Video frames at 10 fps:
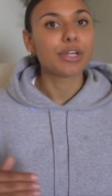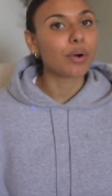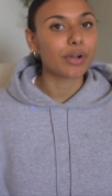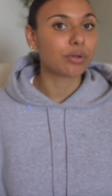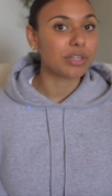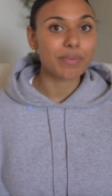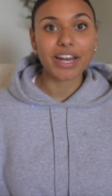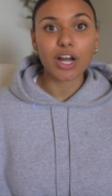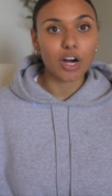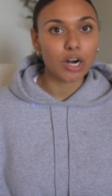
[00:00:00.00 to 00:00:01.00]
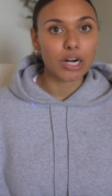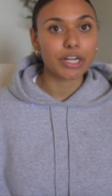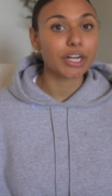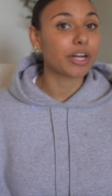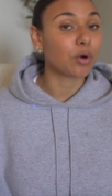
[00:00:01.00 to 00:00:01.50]
No, it only made it
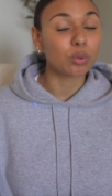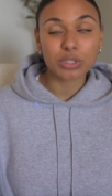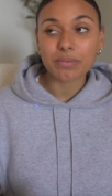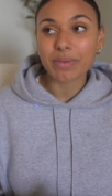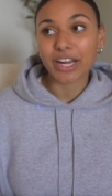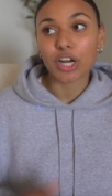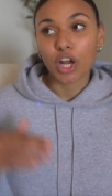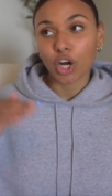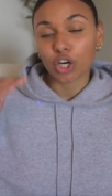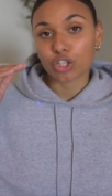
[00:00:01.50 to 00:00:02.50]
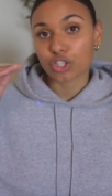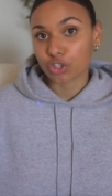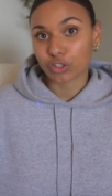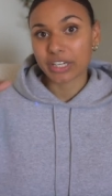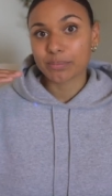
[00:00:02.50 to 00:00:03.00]
harder. It only made her
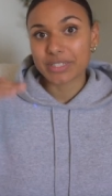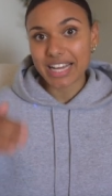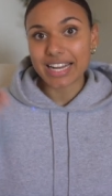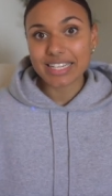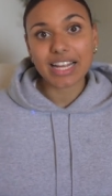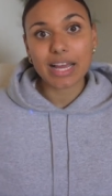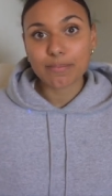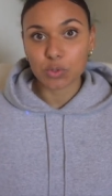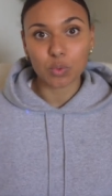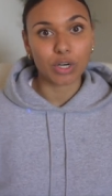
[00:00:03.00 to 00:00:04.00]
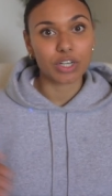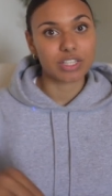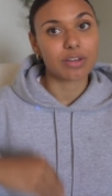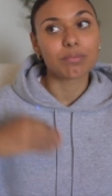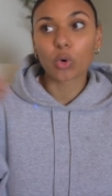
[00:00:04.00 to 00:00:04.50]
scream 10 times worse.
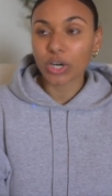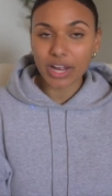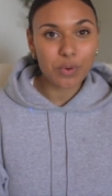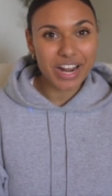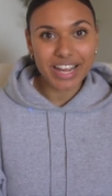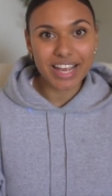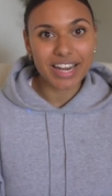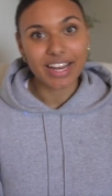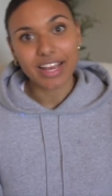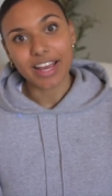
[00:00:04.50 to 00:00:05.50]
The more I went in